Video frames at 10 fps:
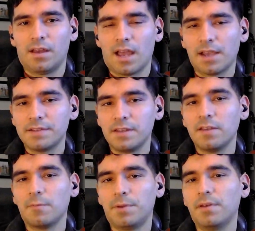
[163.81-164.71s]
I can see
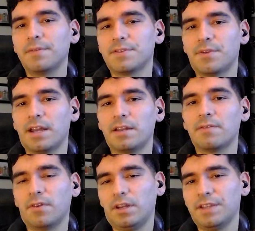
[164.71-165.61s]
the appeal of his writing
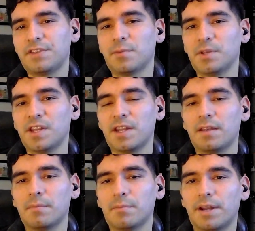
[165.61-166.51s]
for a niche
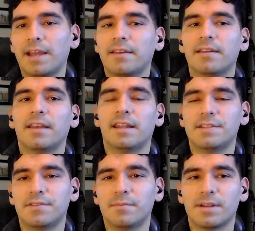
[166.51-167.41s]
community, but I couldn't get
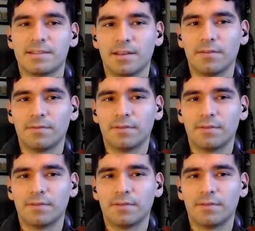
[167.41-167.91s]
into it myself.